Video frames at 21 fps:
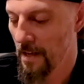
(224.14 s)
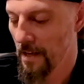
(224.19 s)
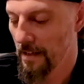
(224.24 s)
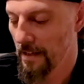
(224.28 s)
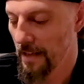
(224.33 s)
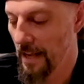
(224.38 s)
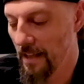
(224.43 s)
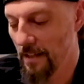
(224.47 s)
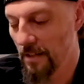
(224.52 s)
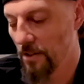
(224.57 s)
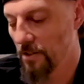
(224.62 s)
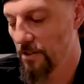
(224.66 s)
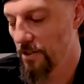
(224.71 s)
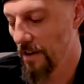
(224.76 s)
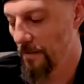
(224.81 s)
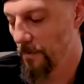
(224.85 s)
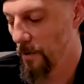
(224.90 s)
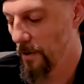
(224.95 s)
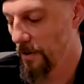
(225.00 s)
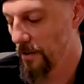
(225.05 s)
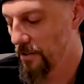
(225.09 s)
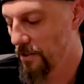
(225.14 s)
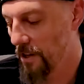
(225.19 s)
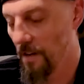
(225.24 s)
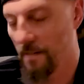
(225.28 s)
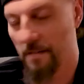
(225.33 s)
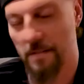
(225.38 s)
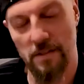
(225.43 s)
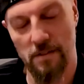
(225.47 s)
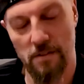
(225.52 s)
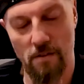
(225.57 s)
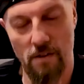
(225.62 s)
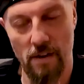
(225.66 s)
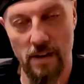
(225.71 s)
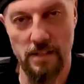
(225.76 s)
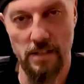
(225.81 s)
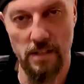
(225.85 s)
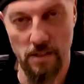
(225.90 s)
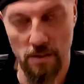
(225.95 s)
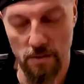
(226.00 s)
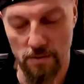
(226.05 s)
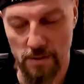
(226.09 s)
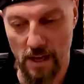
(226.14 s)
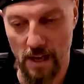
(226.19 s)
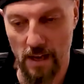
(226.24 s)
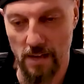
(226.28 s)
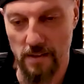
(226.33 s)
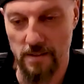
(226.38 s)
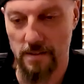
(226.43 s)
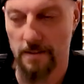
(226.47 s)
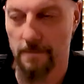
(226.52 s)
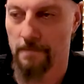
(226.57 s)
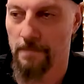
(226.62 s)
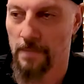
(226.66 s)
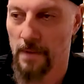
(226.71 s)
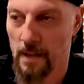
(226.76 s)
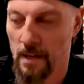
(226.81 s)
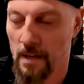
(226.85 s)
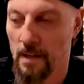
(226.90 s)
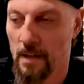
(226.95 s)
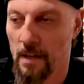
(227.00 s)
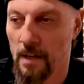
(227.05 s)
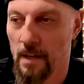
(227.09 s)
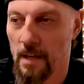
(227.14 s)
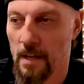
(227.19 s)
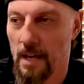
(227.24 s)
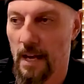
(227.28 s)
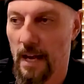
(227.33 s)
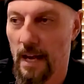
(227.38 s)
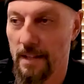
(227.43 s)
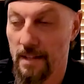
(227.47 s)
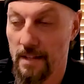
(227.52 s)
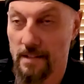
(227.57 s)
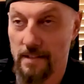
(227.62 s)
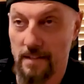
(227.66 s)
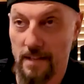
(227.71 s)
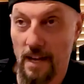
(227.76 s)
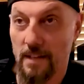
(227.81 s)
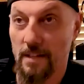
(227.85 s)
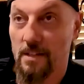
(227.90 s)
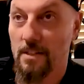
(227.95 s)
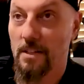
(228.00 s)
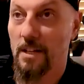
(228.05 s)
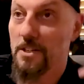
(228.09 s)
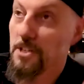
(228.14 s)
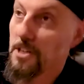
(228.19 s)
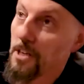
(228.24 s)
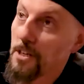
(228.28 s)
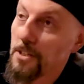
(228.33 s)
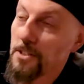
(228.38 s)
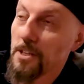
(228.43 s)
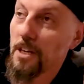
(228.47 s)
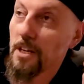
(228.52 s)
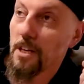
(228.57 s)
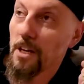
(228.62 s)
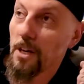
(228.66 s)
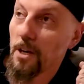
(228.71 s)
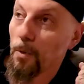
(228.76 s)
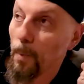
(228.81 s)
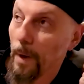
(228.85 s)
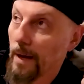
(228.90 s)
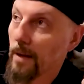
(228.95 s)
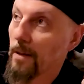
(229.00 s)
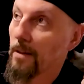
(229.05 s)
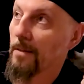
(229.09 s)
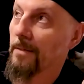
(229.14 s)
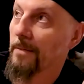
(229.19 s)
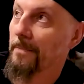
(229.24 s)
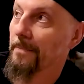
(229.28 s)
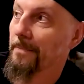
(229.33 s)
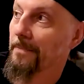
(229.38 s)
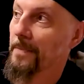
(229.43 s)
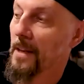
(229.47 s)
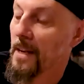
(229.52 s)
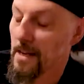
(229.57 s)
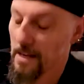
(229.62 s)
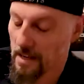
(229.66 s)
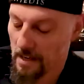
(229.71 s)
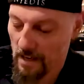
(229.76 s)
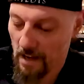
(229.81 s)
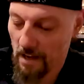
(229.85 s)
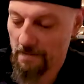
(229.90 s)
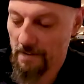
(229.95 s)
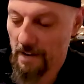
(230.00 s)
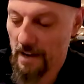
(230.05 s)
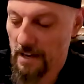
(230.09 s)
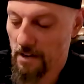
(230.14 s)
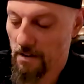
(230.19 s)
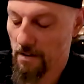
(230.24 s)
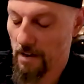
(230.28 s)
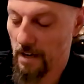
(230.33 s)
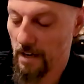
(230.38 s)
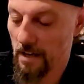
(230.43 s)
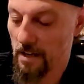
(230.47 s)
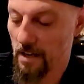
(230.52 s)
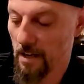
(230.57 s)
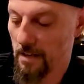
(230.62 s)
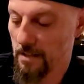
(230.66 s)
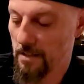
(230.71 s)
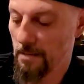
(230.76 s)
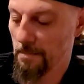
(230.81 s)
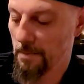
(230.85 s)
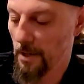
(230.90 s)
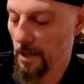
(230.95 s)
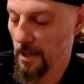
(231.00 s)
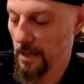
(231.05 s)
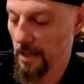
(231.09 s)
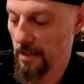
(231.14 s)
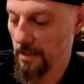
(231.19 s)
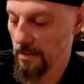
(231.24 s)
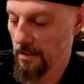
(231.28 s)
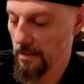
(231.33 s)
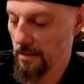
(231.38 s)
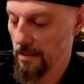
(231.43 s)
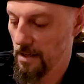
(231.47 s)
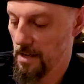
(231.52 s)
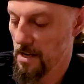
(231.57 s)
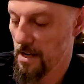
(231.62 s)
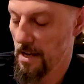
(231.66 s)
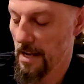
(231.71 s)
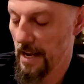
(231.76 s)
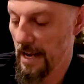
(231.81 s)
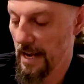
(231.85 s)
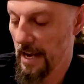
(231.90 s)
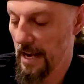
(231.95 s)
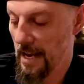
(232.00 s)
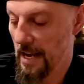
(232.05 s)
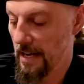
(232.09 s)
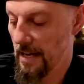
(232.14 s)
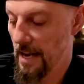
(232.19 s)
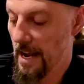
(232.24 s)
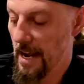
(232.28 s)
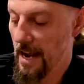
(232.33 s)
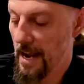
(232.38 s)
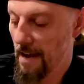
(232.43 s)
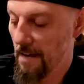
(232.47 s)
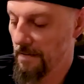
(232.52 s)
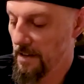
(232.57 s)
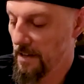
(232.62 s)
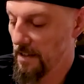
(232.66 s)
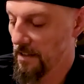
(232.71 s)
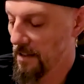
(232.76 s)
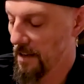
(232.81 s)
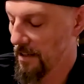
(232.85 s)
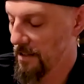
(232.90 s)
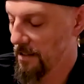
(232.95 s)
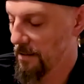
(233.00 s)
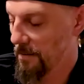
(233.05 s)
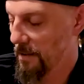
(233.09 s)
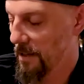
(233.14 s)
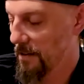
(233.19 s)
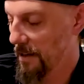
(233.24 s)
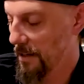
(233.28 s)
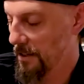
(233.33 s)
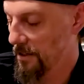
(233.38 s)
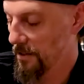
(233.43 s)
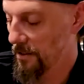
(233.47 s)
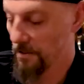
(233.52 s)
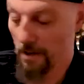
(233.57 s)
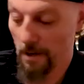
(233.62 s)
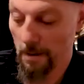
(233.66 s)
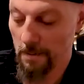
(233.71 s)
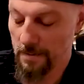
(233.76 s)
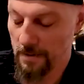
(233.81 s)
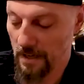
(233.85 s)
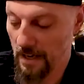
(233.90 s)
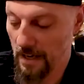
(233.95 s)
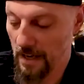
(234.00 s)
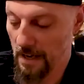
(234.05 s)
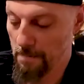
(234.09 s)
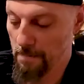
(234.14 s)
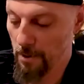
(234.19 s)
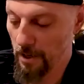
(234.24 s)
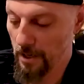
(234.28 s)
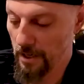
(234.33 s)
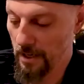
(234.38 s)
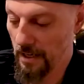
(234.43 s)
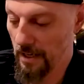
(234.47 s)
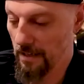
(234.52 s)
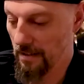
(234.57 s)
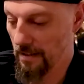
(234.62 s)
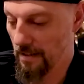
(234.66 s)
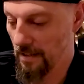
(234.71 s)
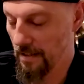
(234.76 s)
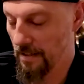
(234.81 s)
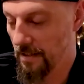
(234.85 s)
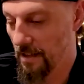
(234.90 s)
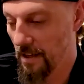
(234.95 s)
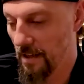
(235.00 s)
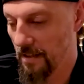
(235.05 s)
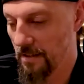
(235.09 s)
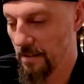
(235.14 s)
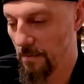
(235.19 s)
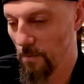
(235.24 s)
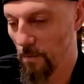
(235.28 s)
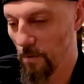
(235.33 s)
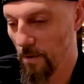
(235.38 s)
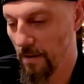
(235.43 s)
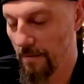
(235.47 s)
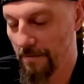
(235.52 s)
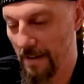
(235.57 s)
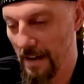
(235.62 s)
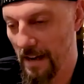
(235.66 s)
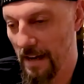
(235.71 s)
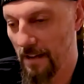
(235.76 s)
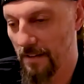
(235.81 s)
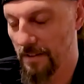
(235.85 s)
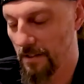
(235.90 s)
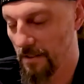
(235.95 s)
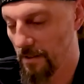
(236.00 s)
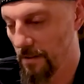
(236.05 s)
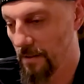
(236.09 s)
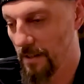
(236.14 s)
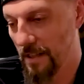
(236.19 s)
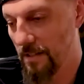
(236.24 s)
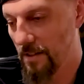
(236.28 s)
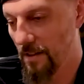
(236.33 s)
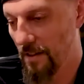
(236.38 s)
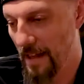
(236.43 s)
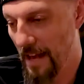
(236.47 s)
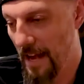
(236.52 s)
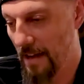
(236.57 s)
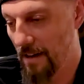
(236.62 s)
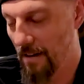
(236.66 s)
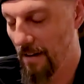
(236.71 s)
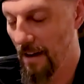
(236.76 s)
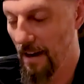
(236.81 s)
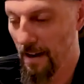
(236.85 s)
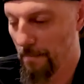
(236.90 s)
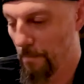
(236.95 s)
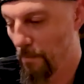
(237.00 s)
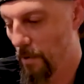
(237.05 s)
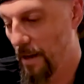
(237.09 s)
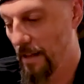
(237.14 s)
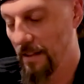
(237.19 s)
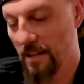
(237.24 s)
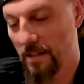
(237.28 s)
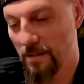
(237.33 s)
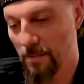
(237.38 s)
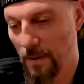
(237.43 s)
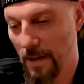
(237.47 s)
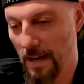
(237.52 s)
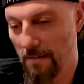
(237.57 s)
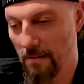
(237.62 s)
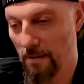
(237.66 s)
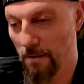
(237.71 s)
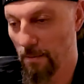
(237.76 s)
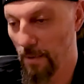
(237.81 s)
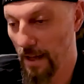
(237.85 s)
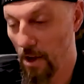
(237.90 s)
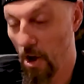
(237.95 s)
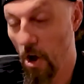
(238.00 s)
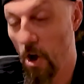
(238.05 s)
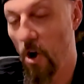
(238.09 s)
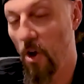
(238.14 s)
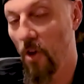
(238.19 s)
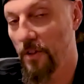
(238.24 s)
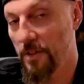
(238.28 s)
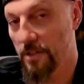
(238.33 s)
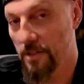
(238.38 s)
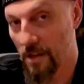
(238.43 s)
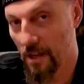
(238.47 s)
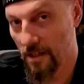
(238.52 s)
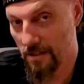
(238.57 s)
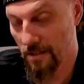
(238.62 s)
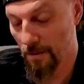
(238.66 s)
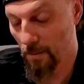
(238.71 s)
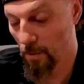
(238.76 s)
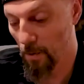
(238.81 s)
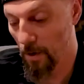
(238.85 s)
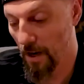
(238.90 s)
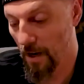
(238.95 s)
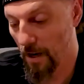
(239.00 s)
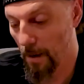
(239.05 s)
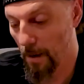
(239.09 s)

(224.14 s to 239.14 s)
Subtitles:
Can your software solve this crazy use case? And then technical engineer is going to go, well, if I create a custom plugin, and I have these custom iteration scripts, and I put in this custom WAR file to do this or that, or I write this whatever, like all this custom work,